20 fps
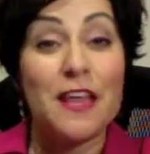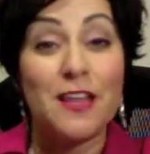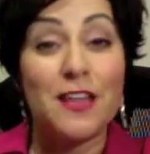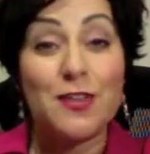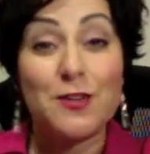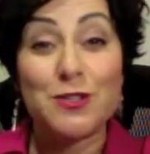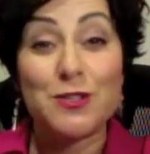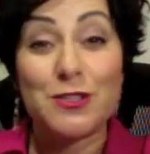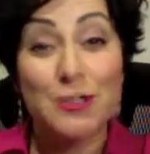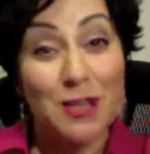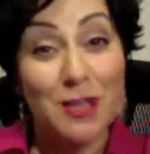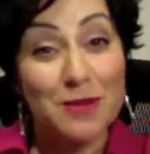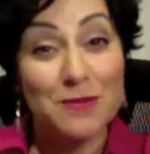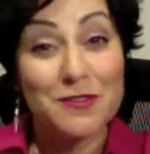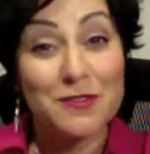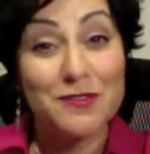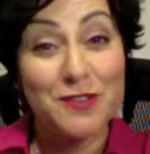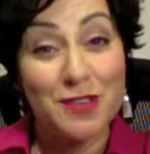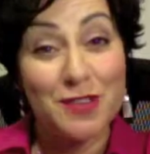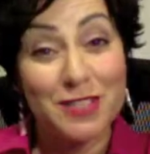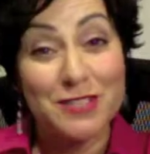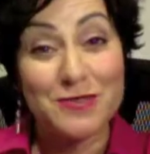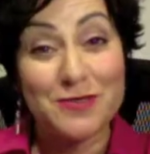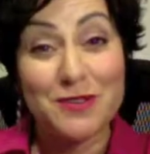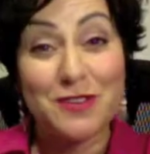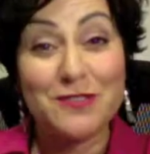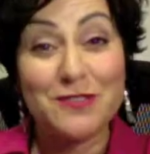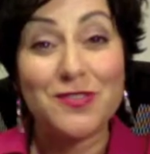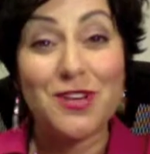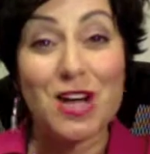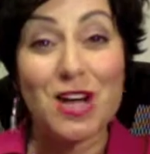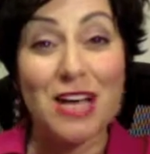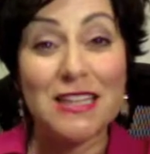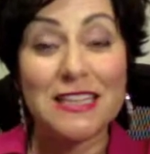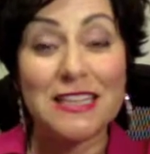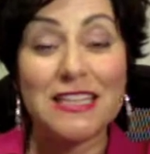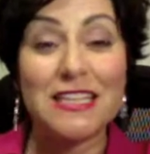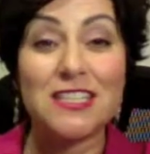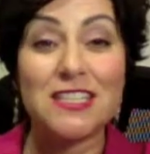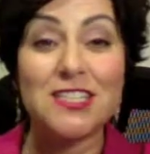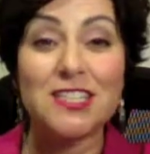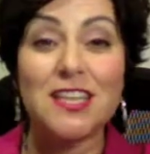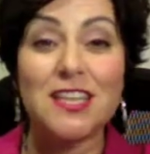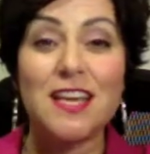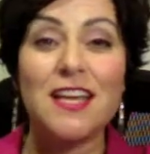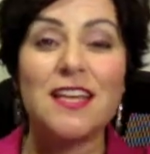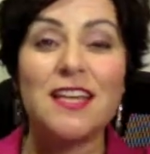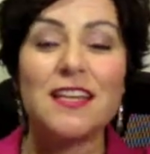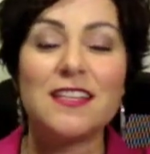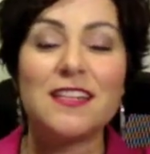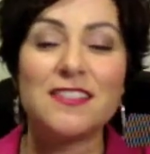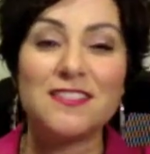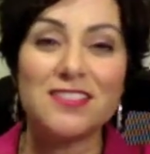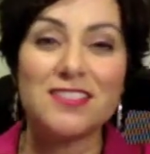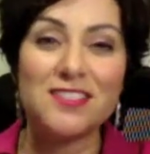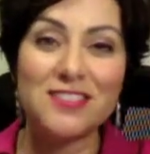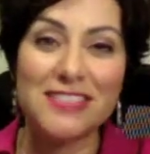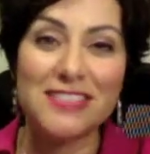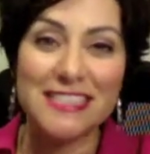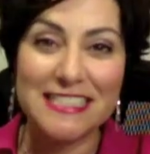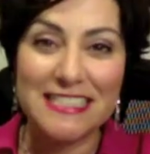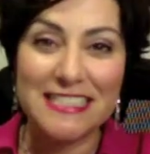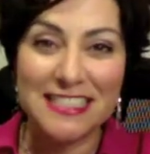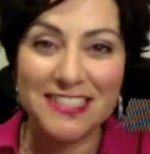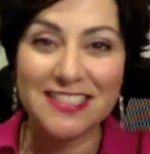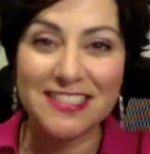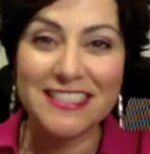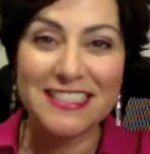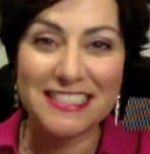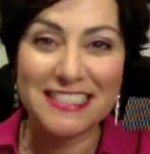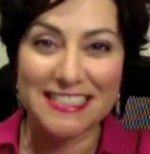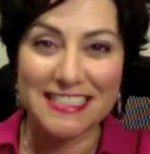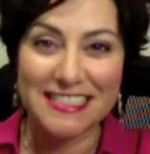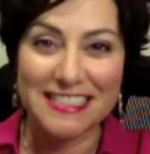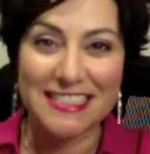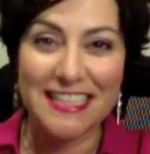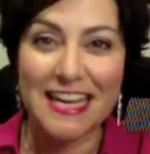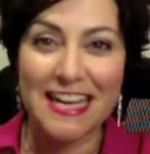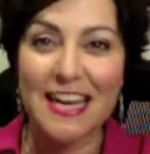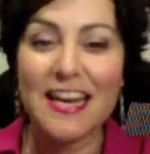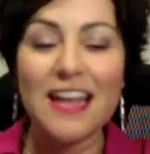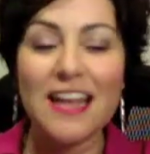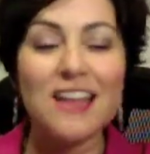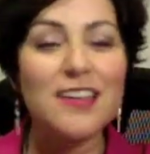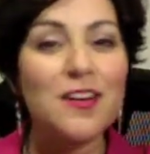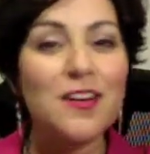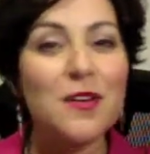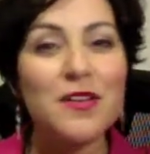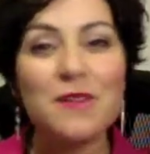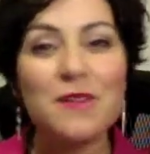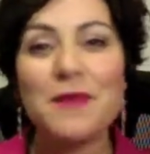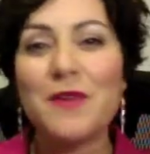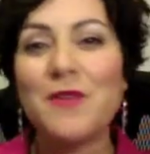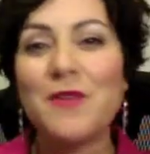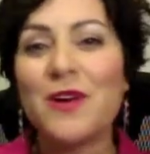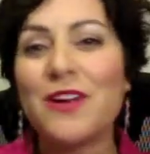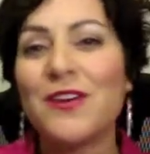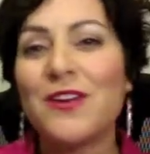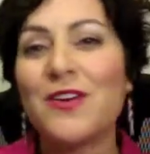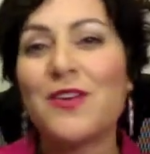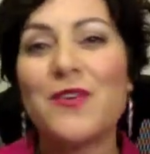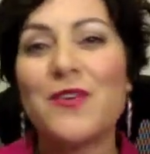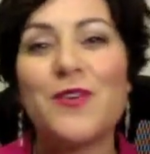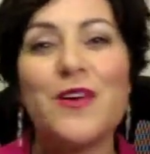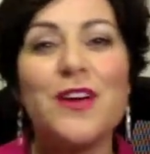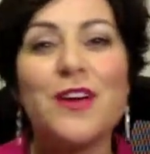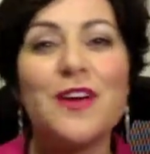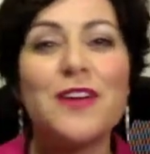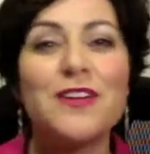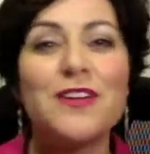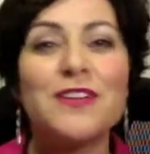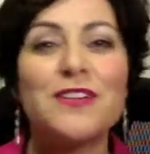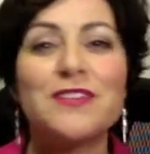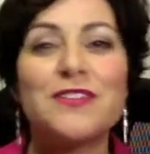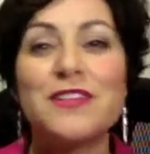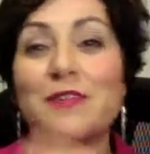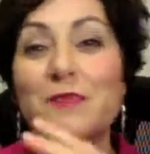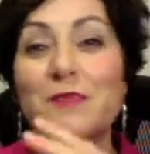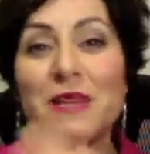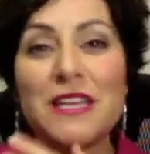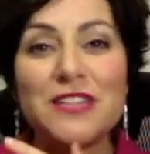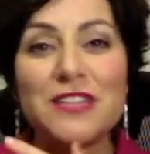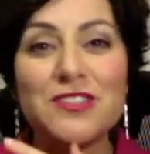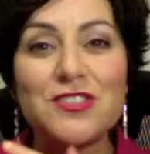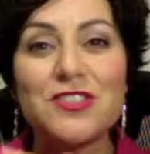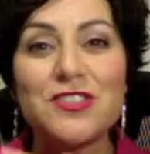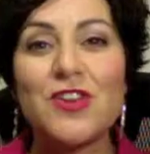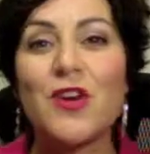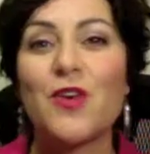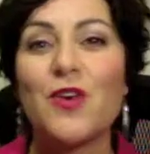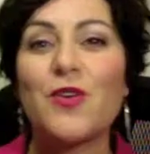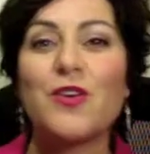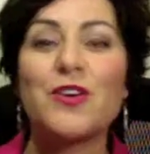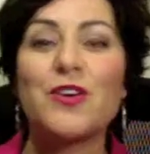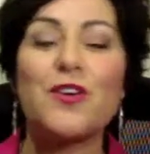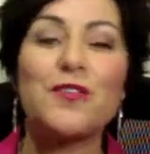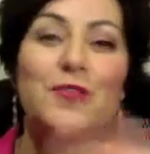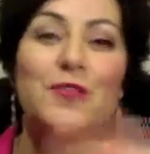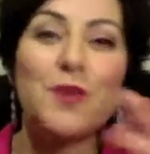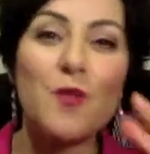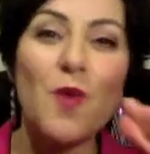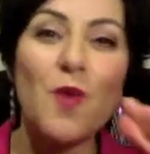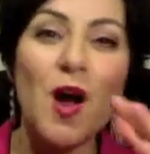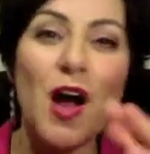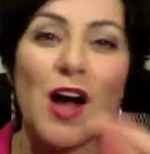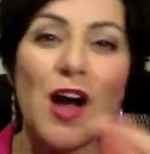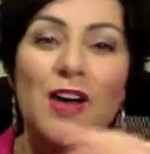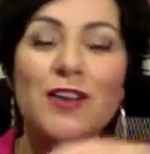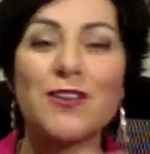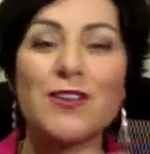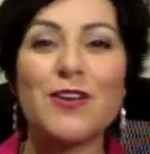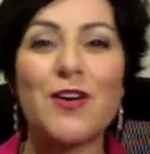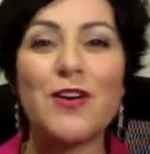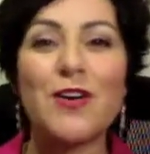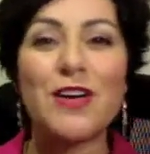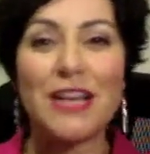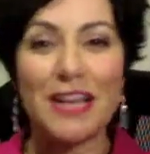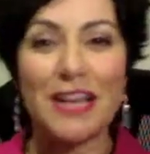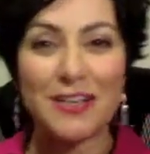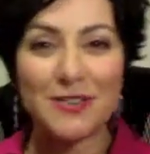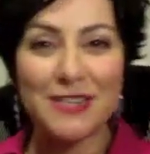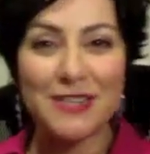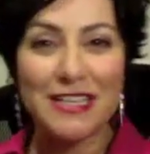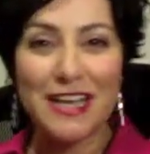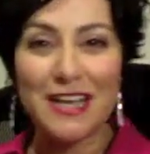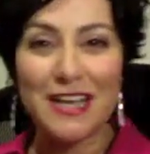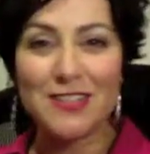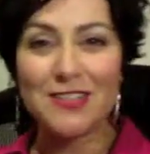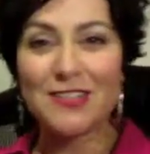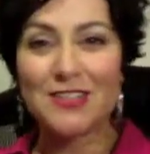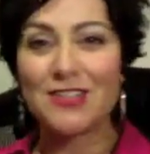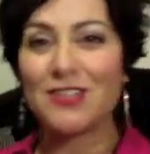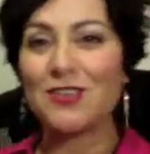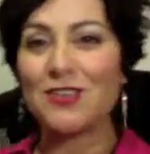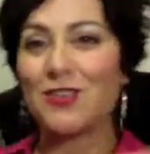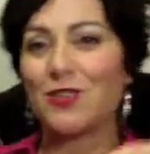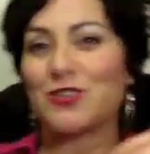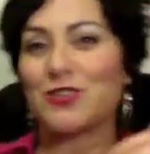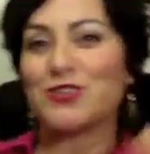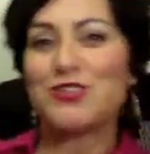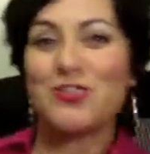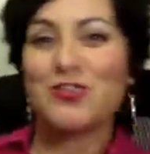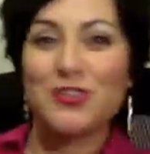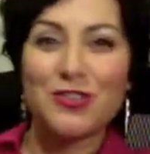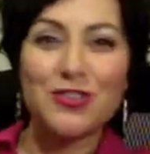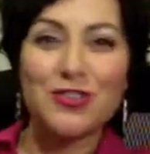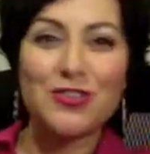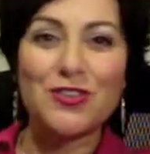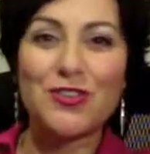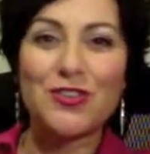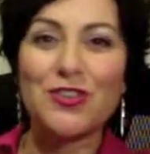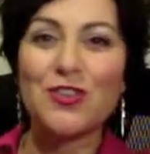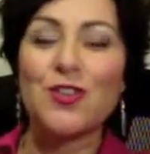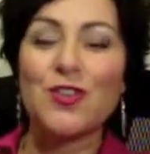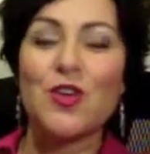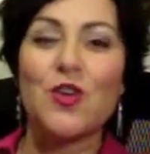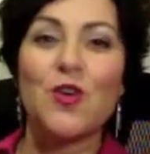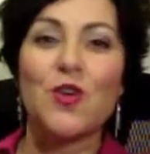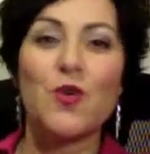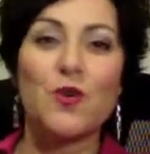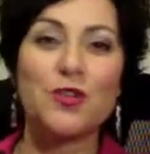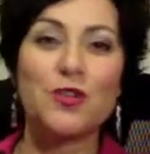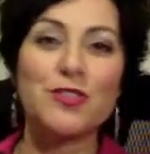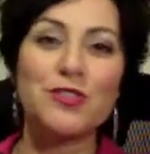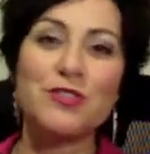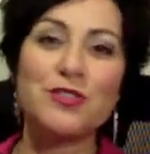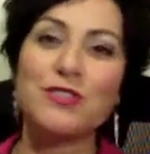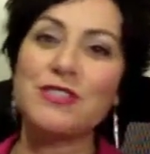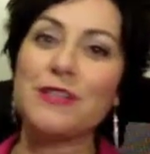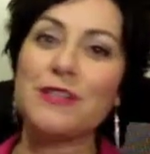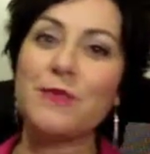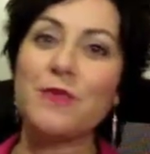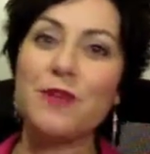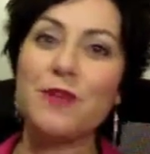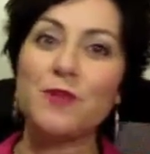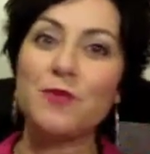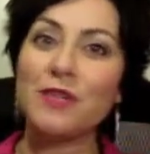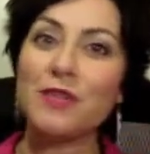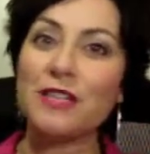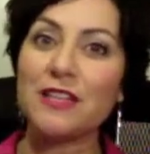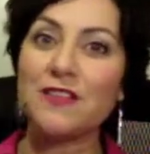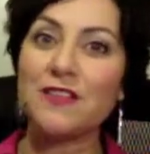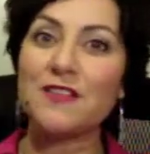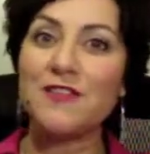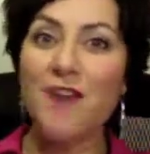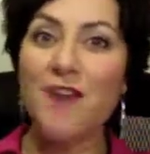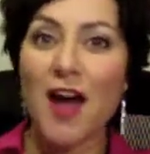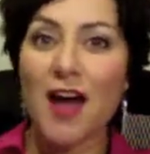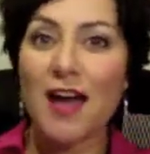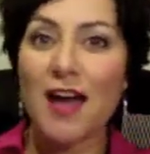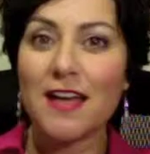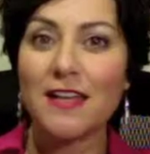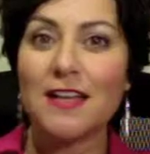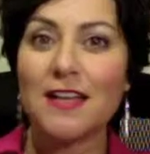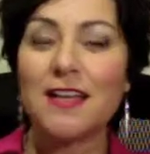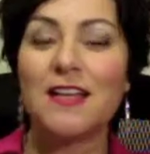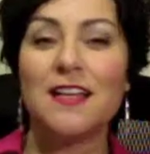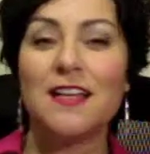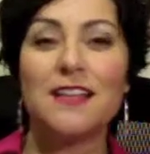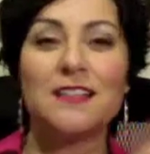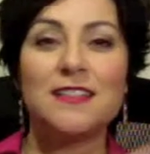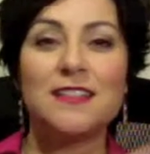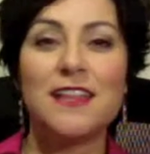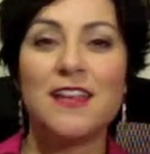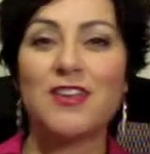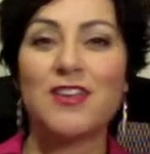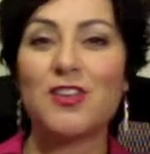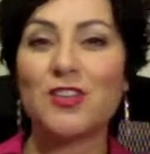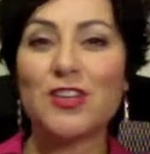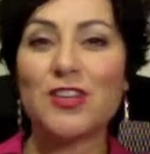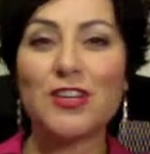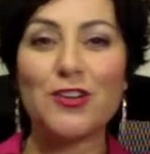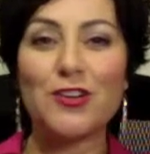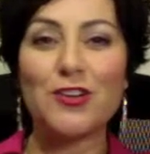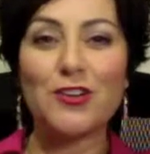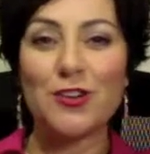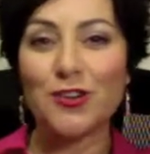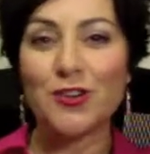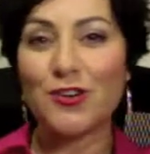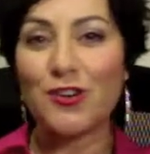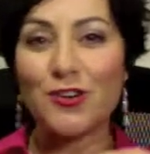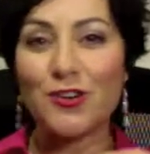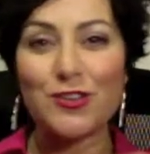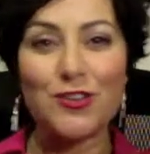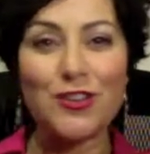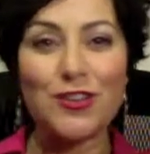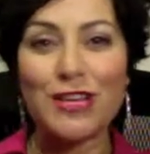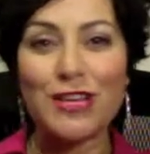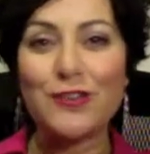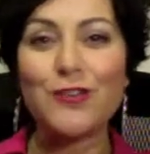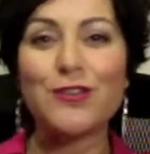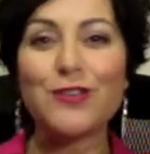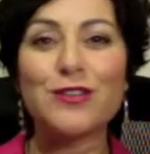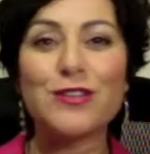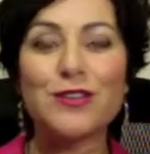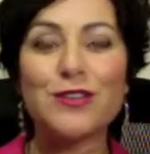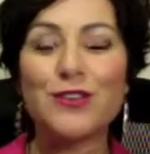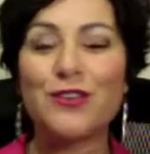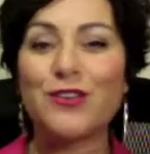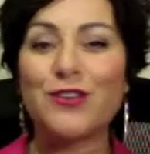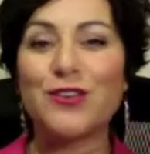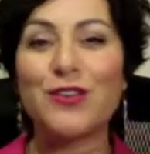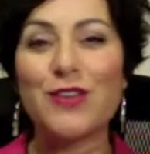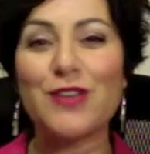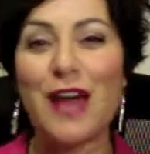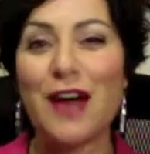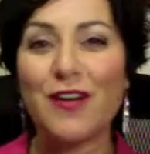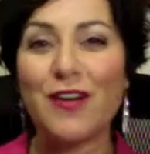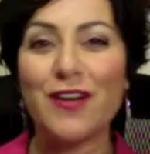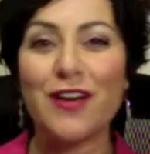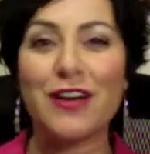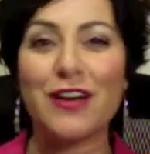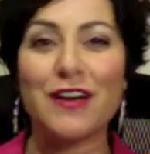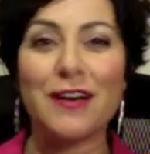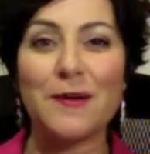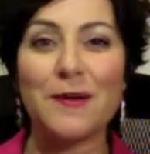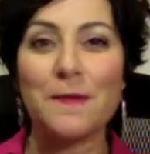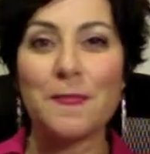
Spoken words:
Your assignment for this one, for Unleash, is to seriously, and you might want to go to the beach, or go for a walk, or go connect with nature, or journal, or do something really fun. Take your little girl, your inner little girl, out on a